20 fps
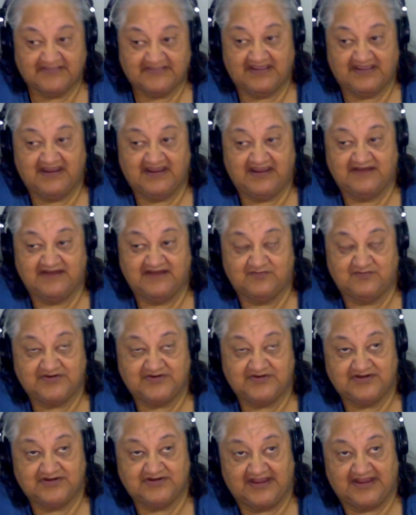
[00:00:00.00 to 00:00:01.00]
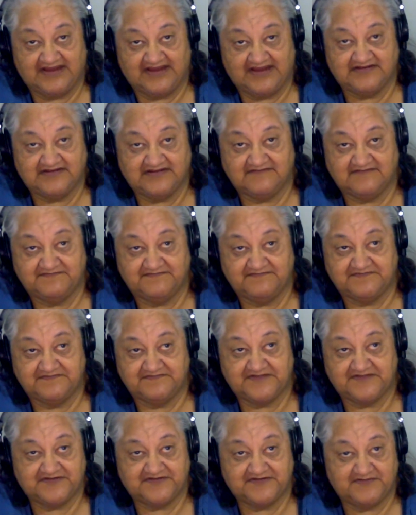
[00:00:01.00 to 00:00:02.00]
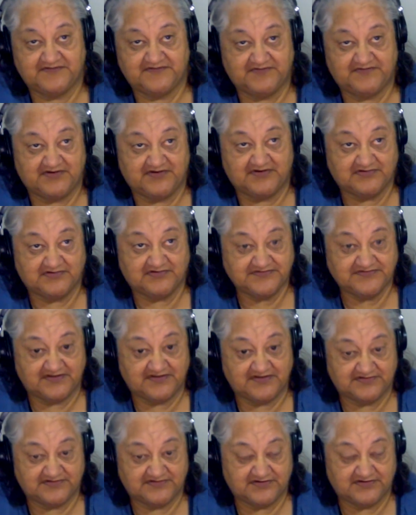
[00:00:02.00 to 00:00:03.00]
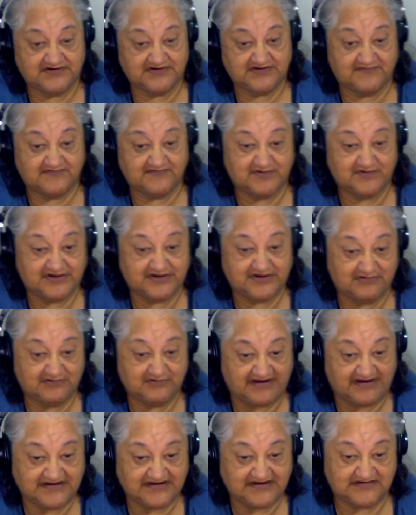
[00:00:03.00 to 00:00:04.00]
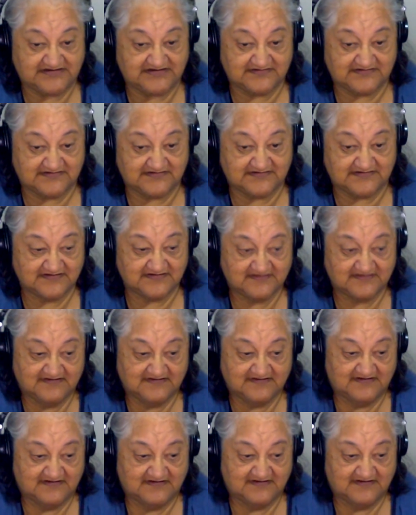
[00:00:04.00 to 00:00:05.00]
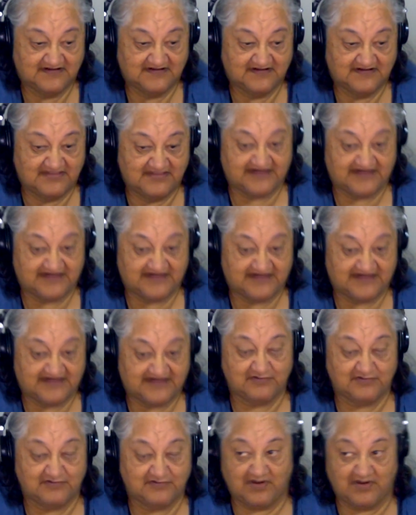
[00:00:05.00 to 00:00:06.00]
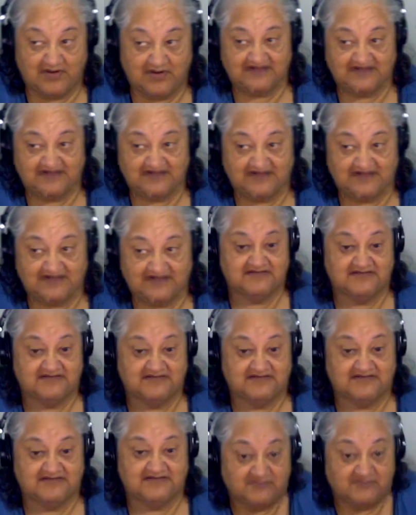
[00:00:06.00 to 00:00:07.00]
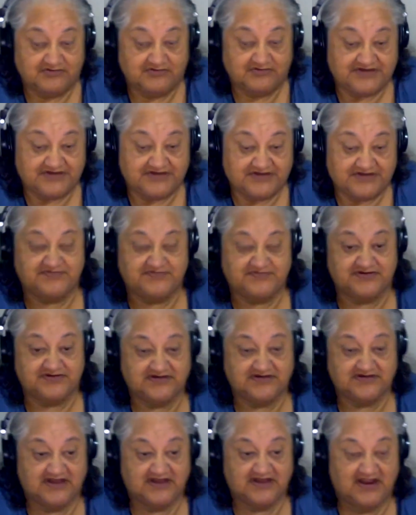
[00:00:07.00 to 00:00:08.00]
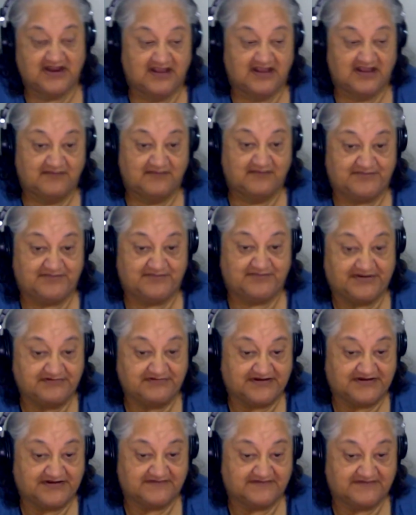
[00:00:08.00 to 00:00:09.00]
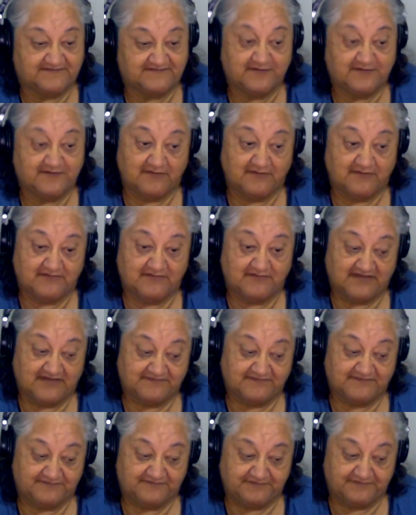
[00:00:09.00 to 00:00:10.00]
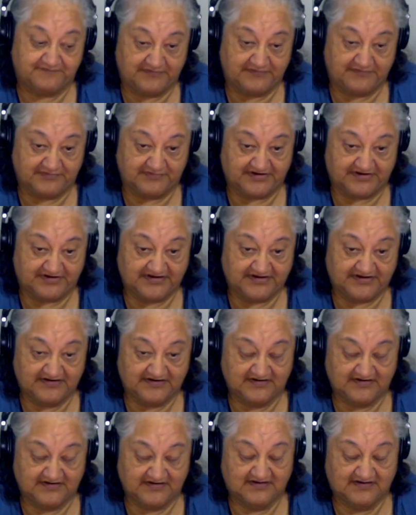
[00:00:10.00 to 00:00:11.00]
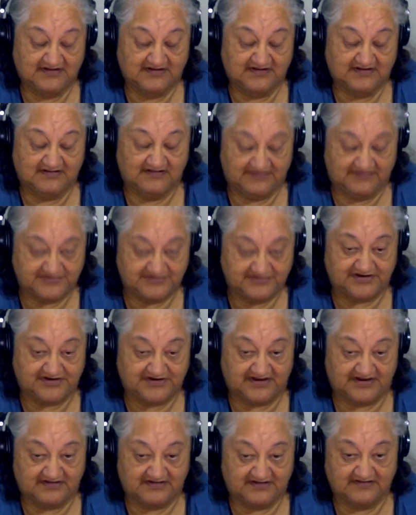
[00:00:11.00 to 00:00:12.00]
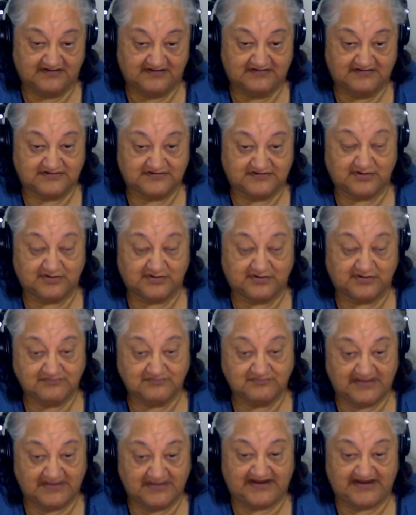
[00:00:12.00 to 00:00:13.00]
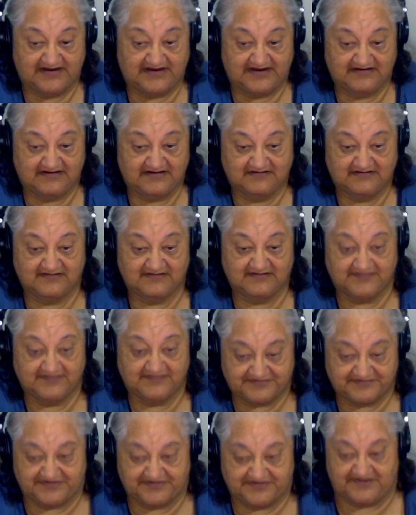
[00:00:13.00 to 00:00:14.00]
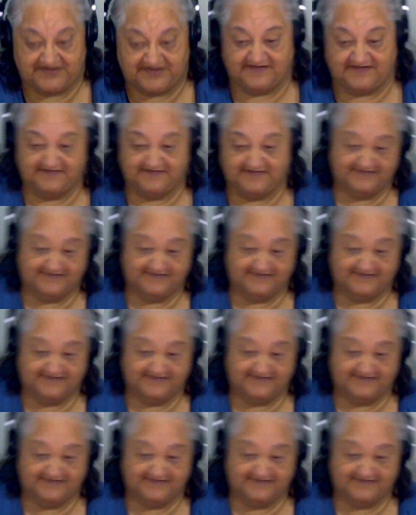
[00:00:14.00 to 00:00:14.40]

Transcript: And when you're active, they should be also doing the 40 grand that is required in the redemption period from February this year till May this year.